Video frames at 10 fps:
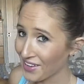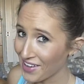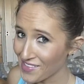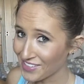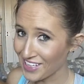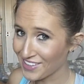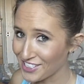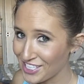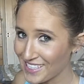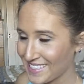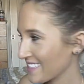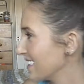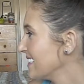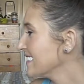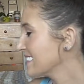can't forget the chia
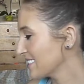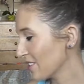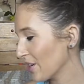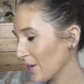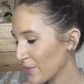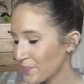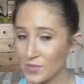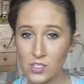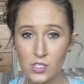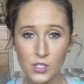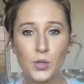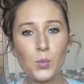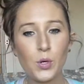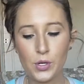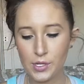seeds. So you saw the
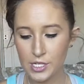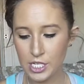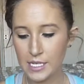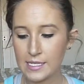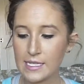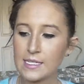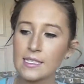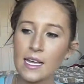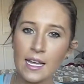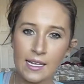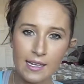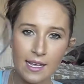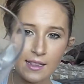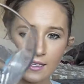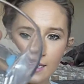water in the chia seeds.
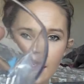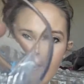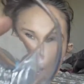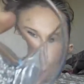Now look at it.